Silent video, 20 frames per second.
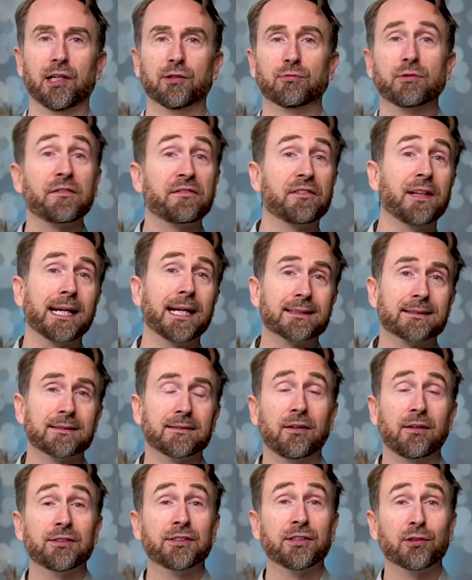Reflect
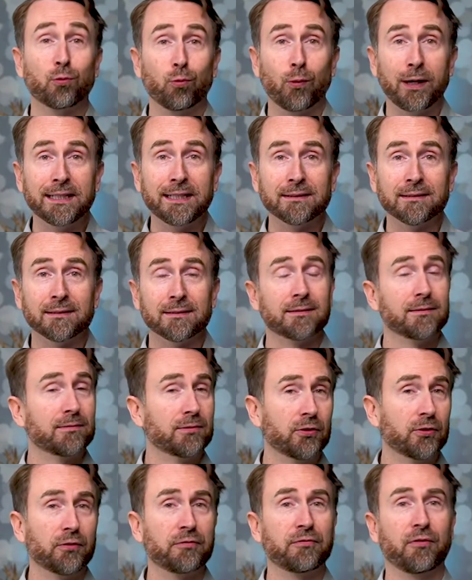on your wins
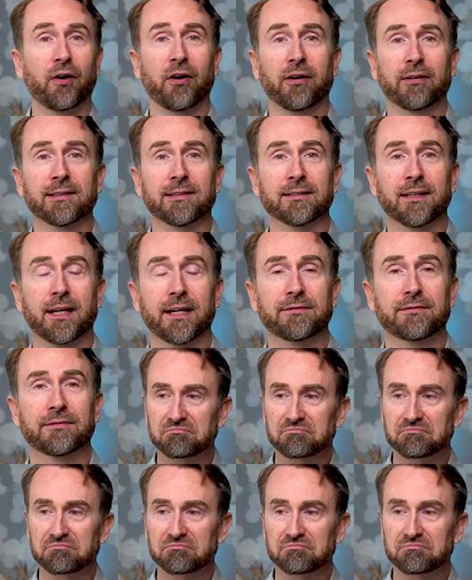so far in life.